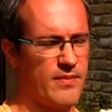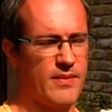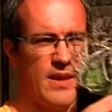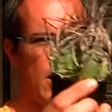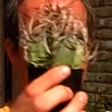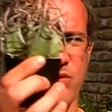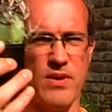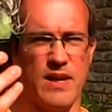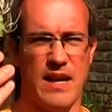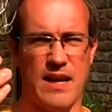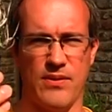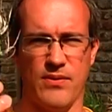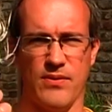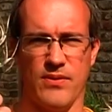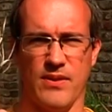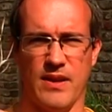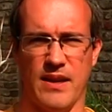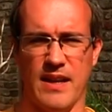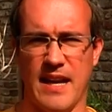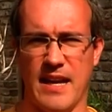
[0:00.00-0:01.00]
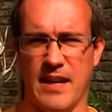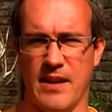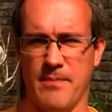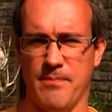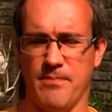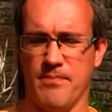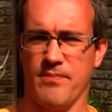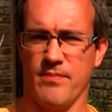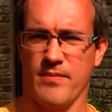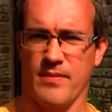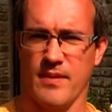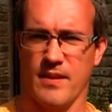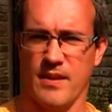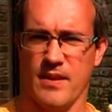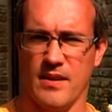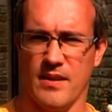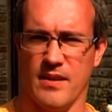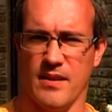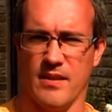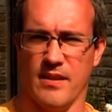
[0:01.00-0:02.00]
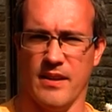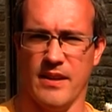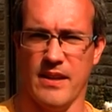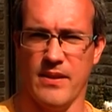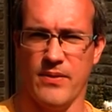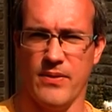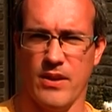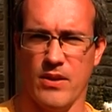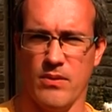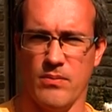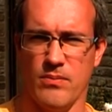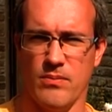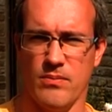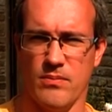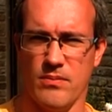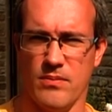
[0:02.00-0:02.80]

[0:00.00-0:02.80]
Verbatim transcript: Here we have again the Niveum